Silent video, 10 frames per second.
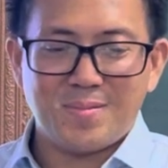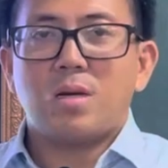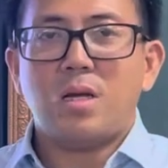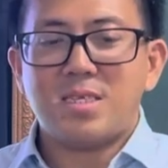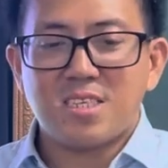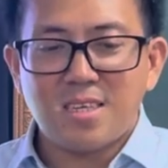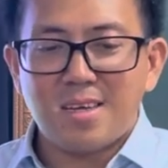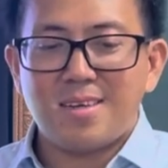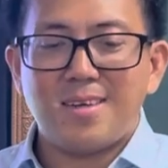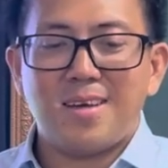it is a
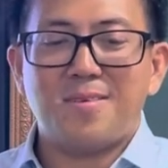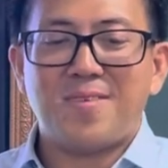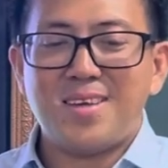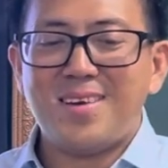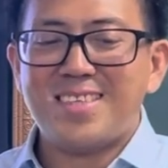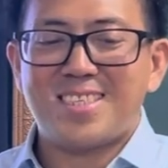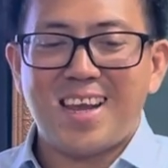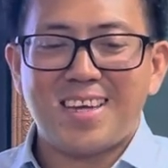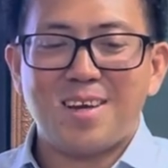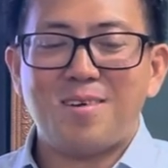sudden and violent
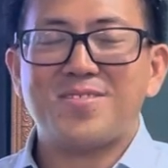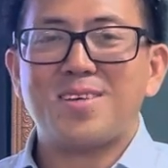shaking of the